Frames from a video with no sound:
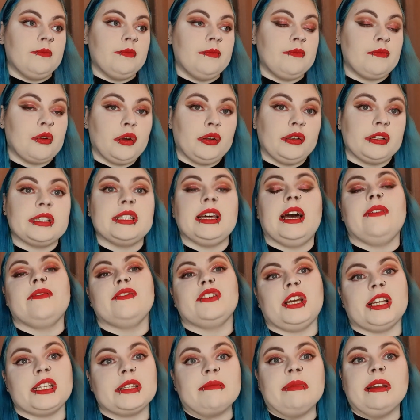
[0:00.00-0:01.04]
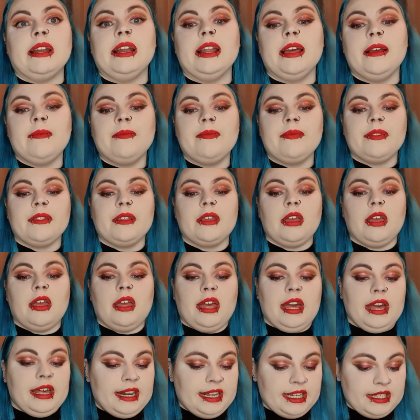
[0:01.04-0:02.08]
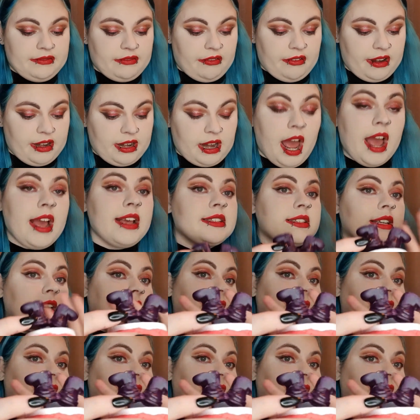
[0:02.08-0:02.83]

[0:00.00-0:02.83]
products that have jasmine in it. It is very nice. I